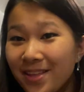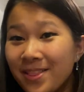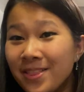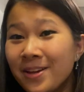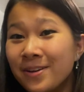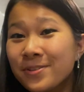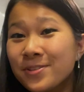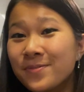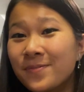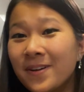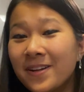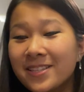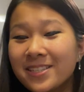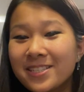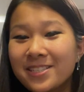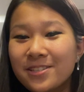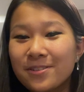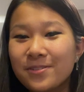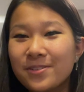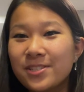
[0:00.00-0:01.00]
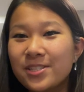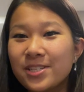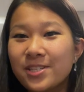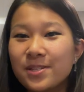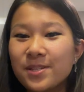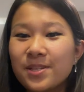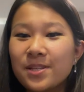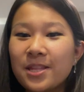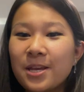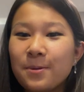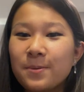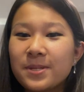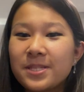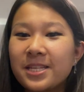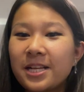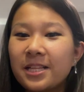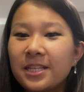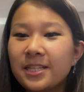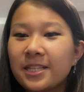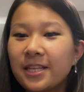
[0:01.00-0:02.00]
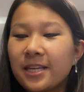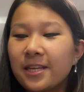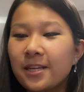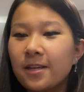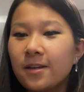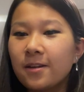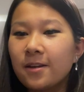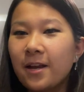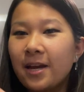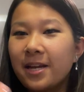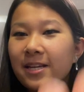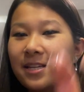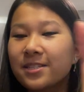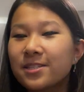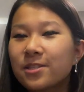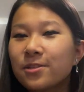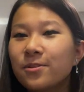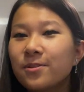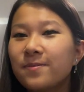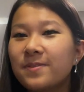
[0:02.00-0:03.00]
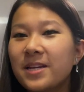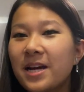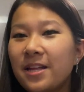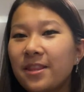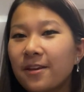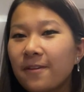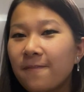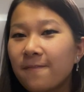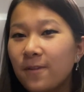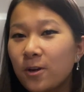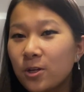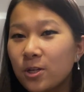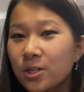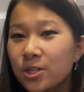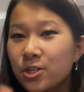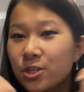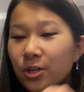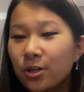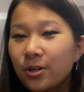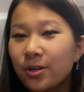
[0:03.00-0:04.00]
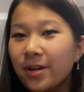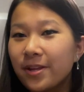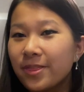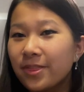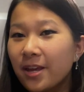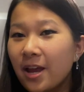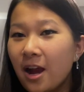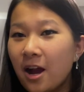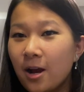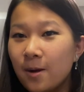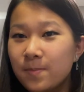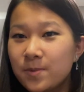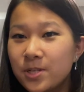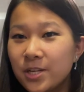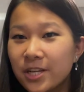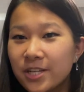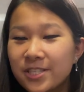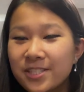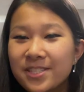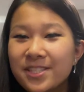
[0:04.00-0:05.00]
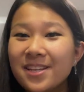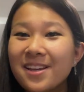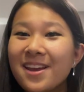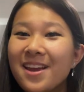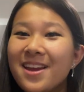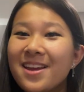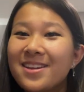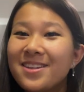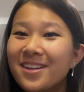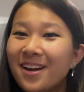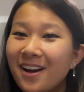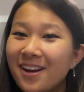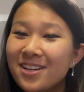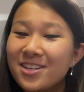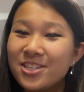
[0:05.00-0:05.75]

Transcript: that was fun because there was just, they were selling like, I guess Louis Vuitton like furniture and the objects, not